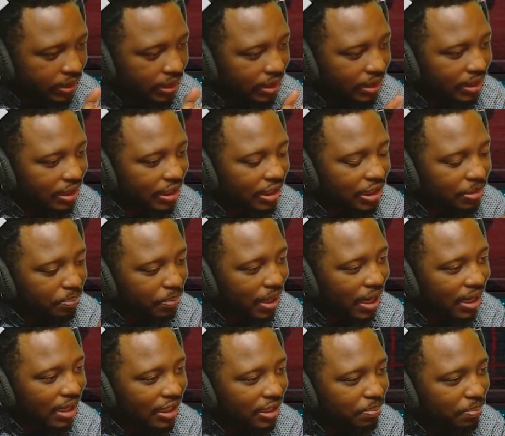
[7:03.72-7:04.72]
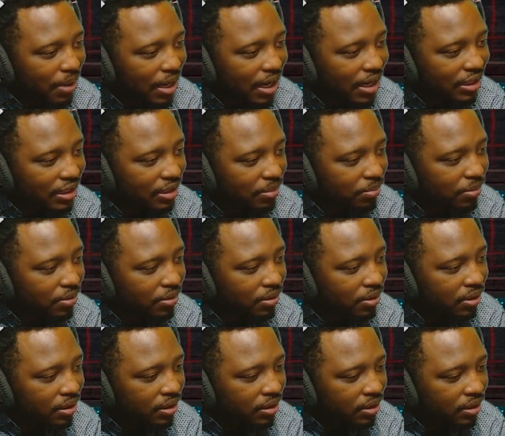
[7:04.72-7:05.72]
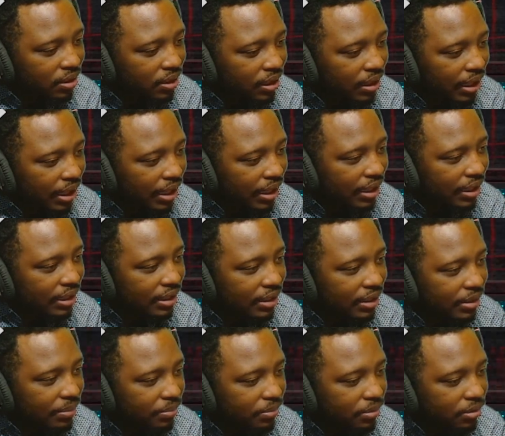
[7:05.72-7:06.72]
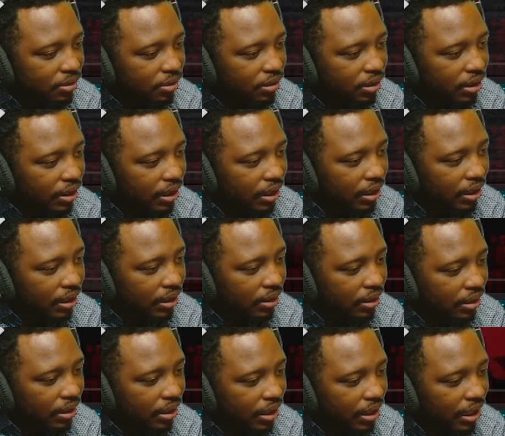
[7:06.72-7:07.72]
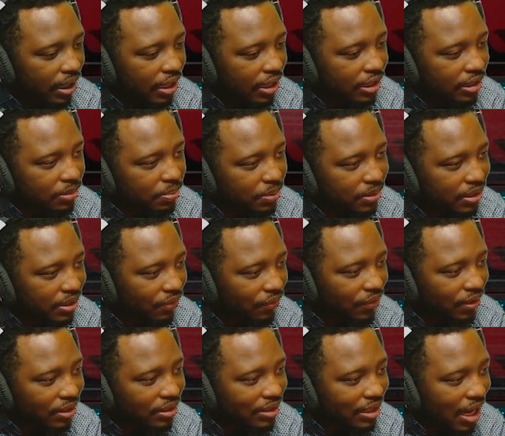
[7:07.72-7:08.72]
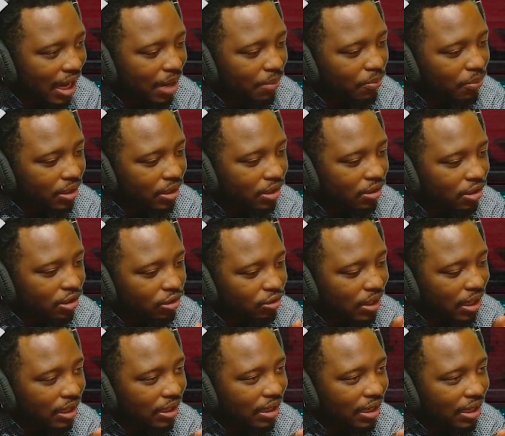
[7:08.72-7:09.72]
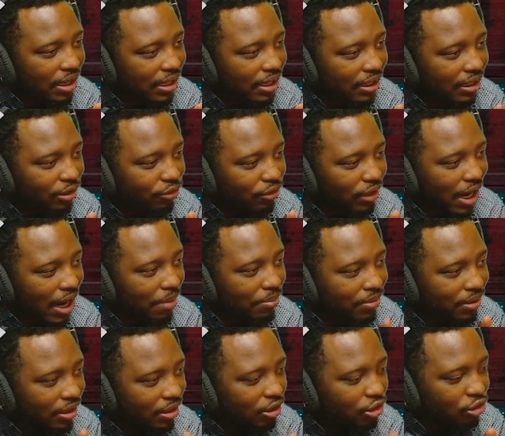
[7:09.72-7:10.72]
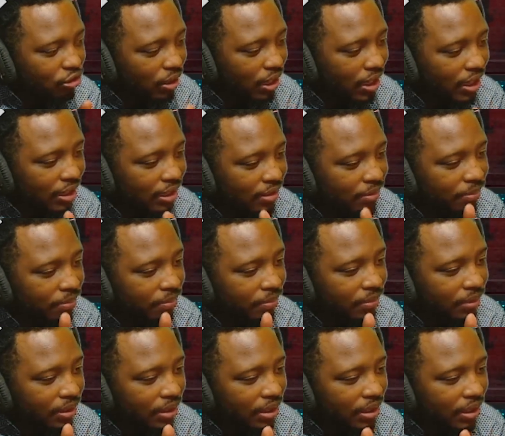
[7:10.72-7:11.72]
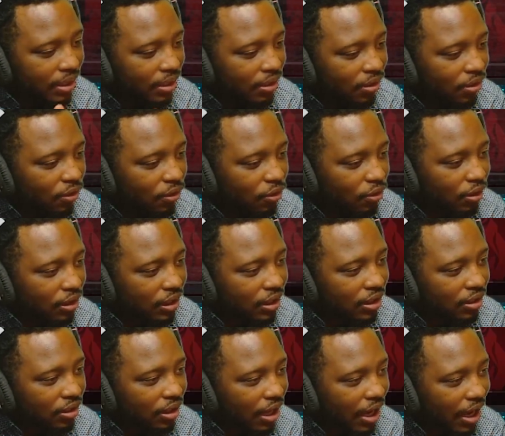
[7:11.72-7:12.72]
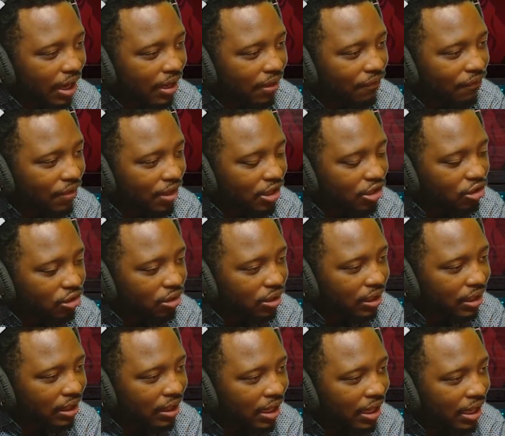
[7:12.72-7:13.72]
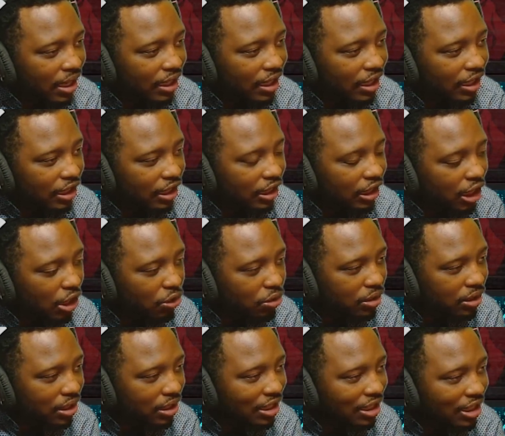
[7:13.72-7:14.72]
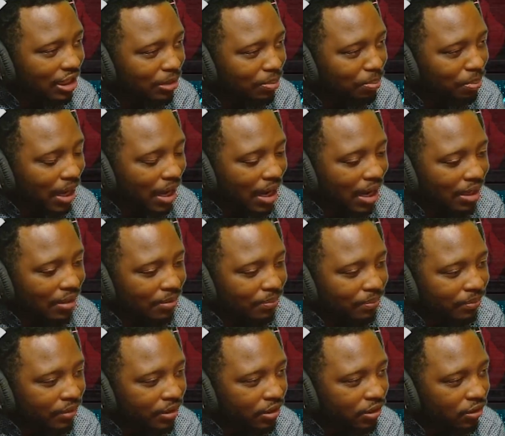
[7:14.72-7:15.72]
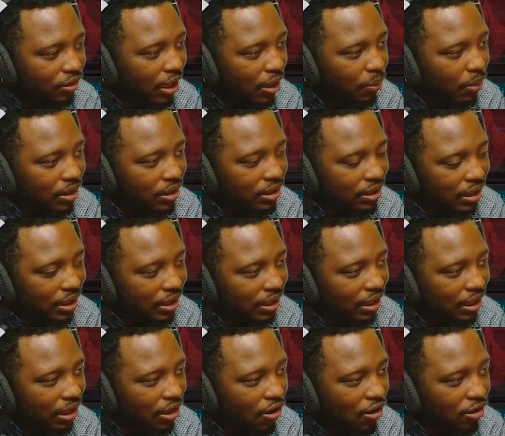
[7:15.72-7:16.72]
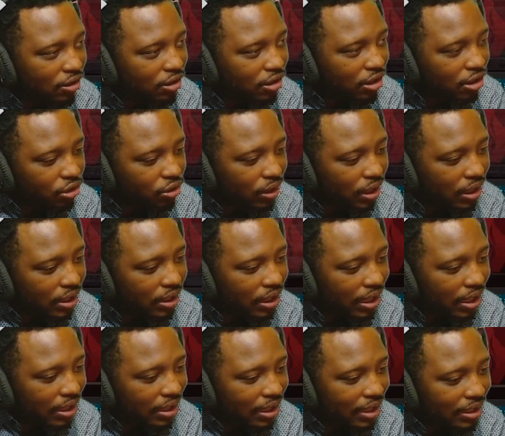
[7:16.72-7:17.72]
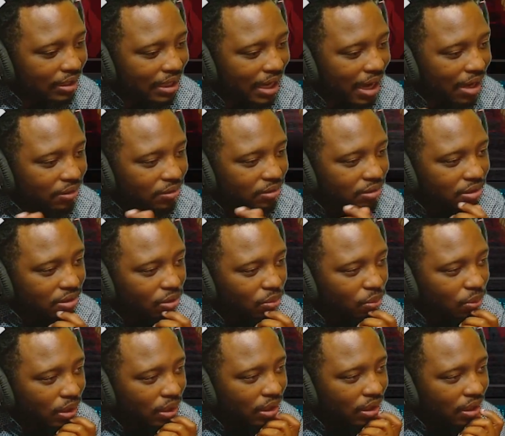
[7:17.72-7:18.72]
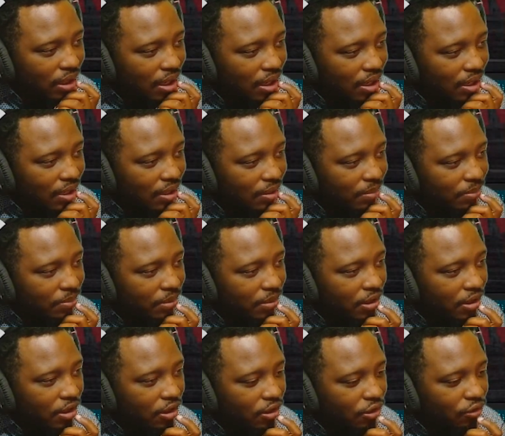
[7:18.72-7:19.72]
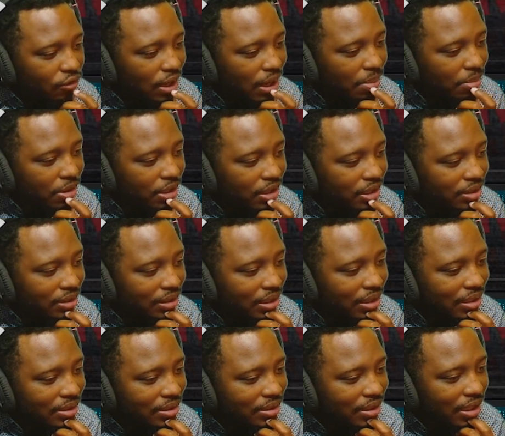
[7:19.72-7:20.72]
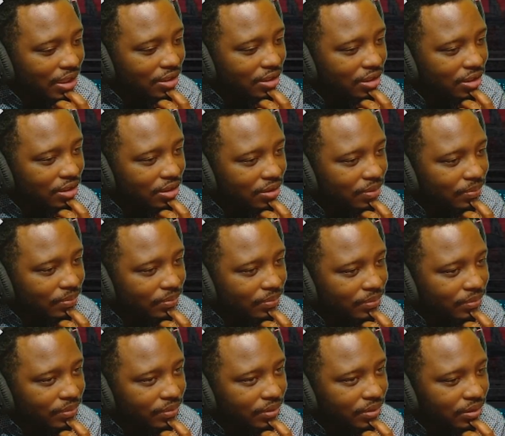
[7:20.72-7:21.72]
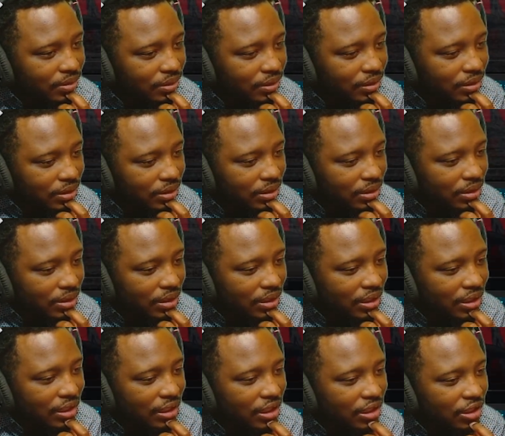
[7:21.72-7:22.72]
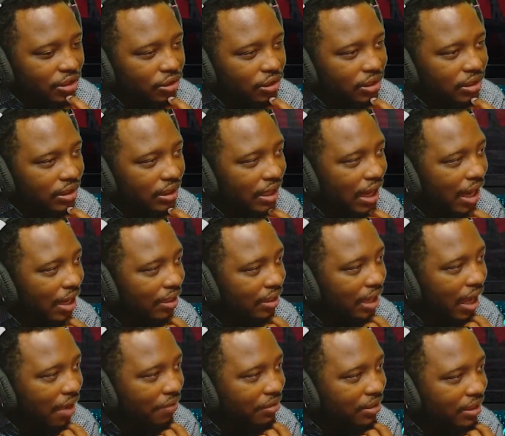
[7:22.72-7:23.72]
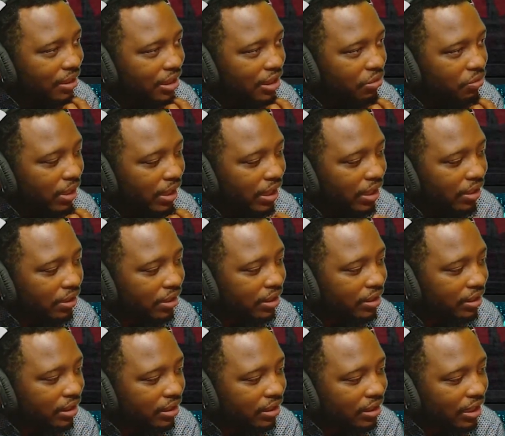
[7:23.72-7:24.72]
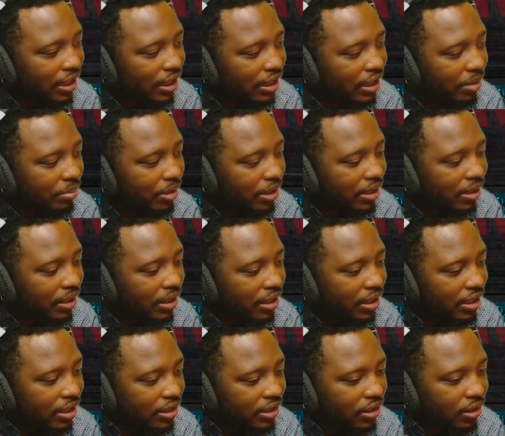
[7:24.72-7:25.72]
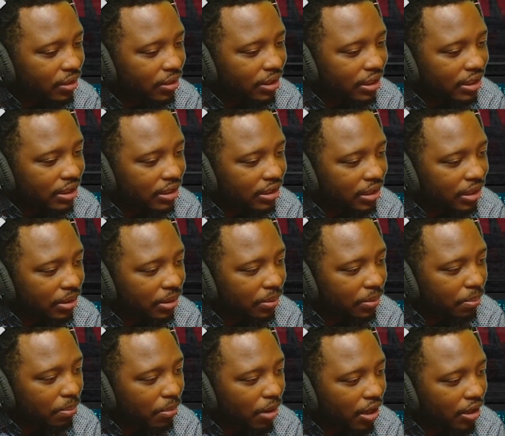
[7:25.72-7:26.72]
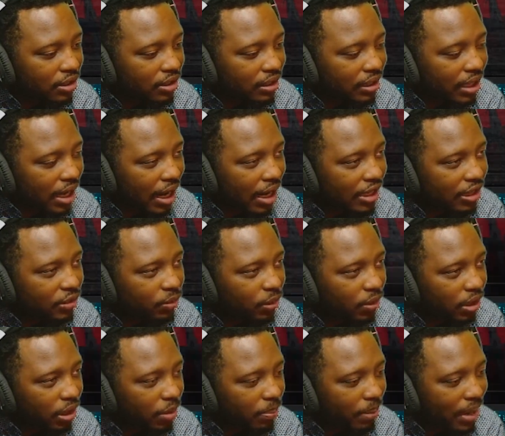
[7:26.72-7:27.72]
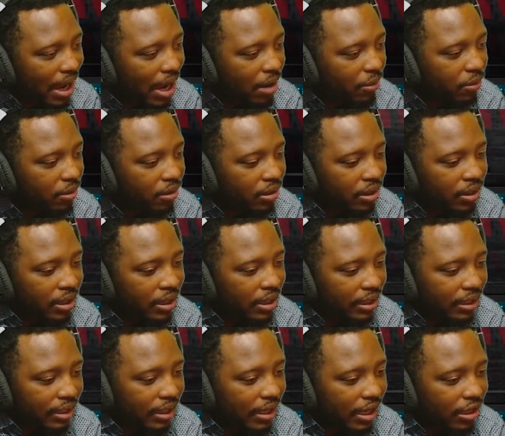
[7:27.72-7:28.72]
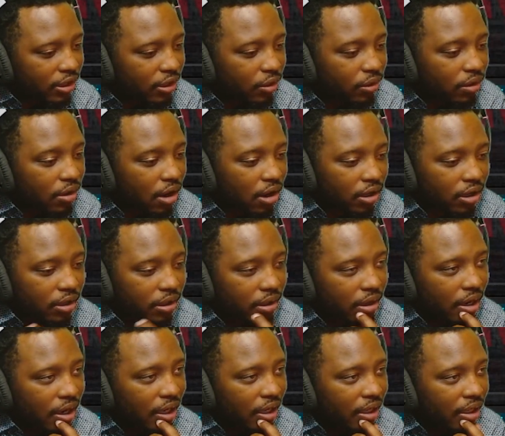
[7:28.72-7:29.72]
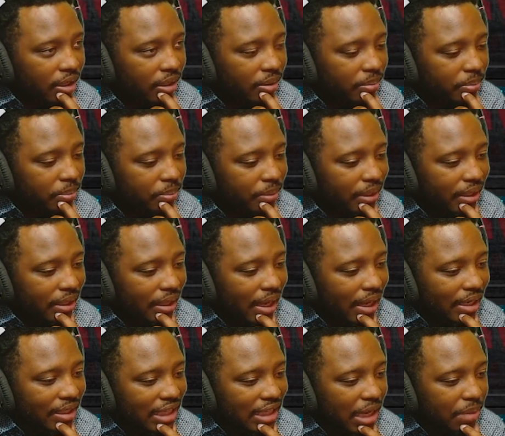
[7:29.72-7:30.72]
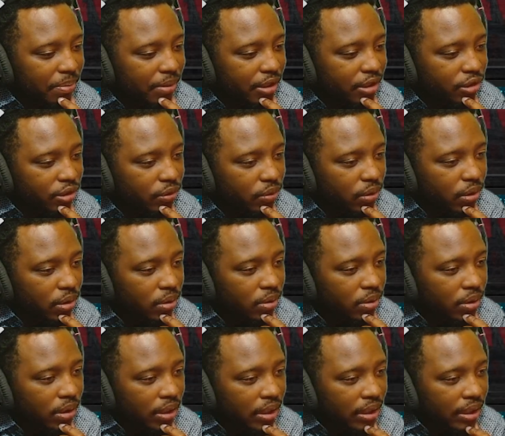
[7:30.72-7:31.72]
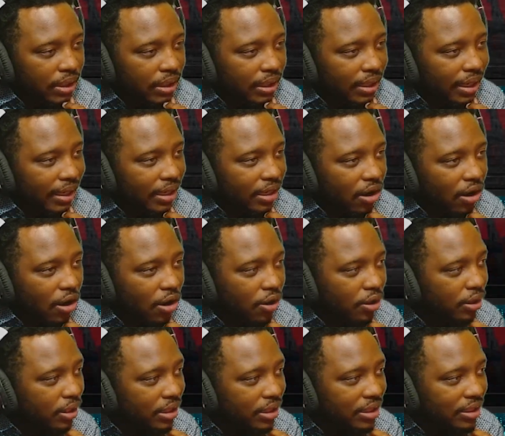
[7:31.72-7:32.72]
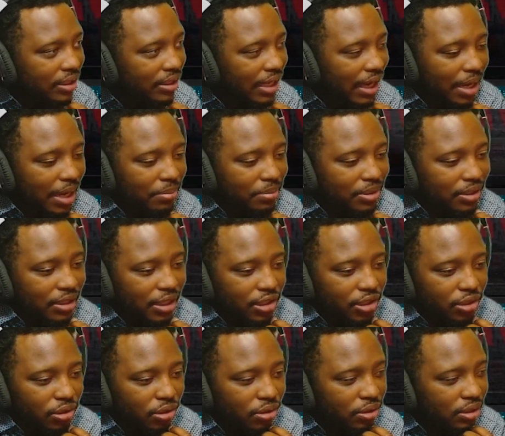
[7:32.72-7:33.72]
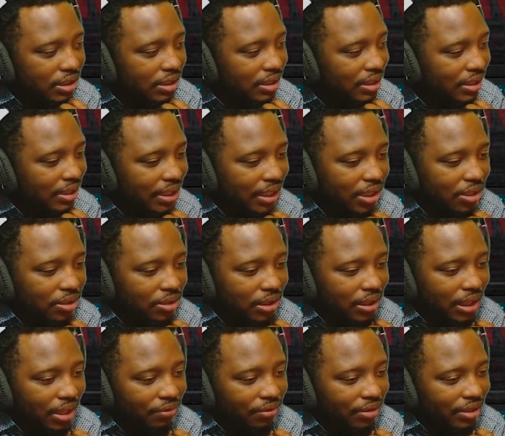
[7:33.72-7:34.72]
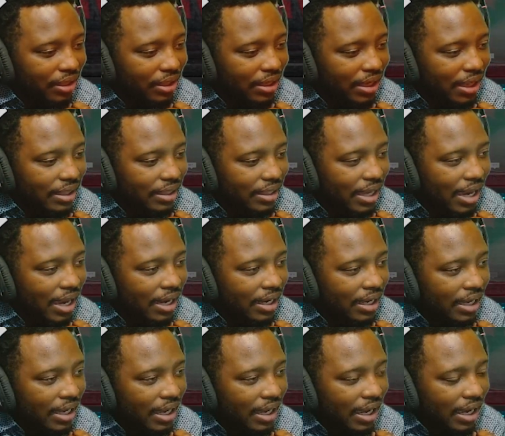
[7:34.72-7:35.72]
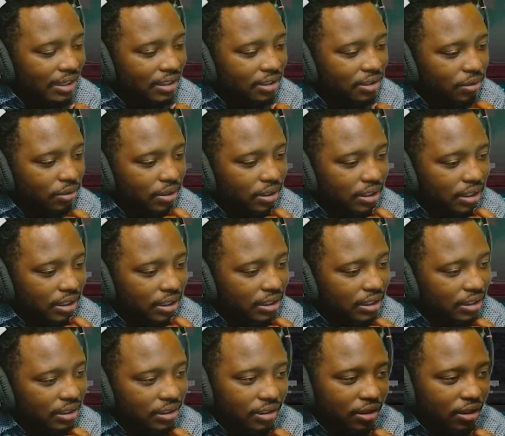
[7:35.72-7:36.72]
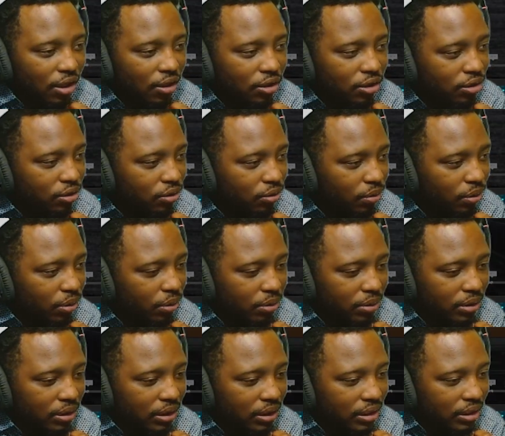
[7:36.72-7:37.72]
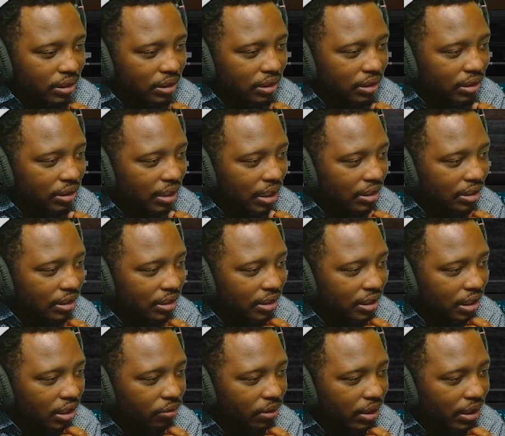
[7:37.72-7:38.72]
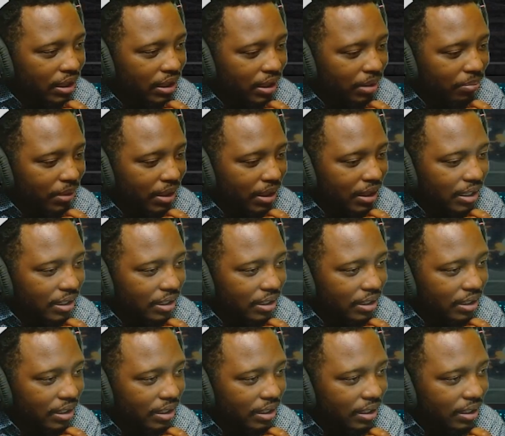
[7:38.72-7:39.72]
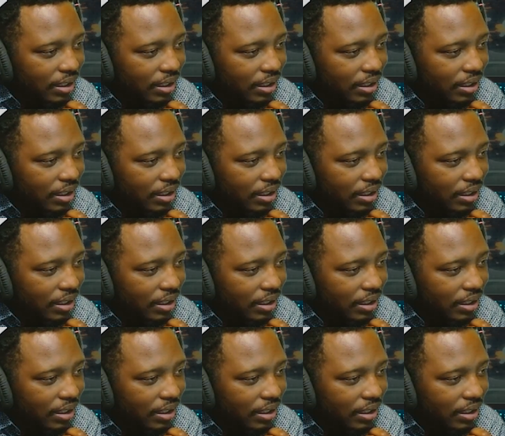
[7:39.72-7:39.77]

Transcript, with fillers: to this spot as possible, um, in a specific time window to try to uh, grab the train, or either a eventually get close to this spot so that way she can get onto the train and get down to where um her grandma is, is stationed. Because you can see, obviously, this right here is the city limit. So this marks the edge where her power can no longer uh, be in any type of control. Like in all these damn sigils and seals and everything like that, as soon as she just goes through, she's just incinerated immediately.